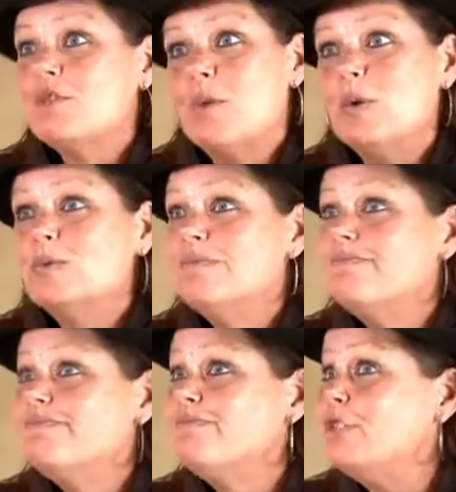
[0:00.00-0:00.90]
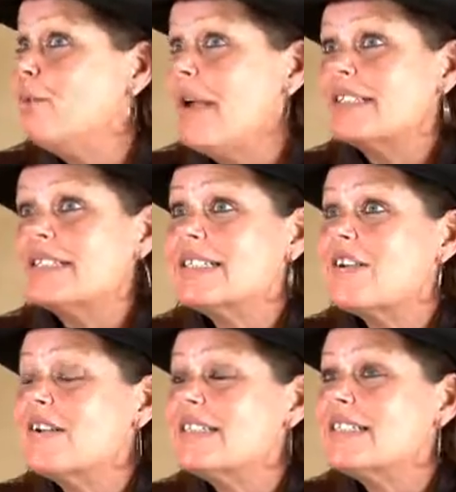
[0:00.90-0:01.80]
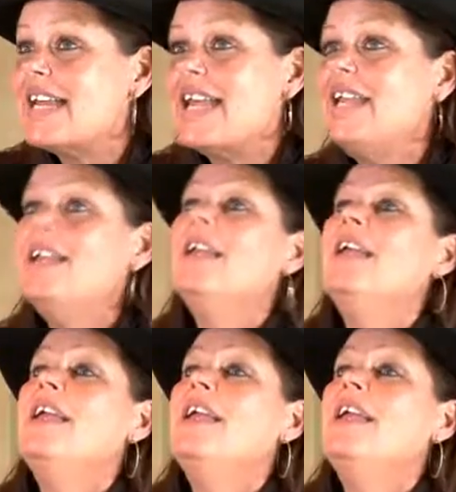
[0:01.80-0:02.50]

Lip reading: smoke 2 packs of cigarettes a day.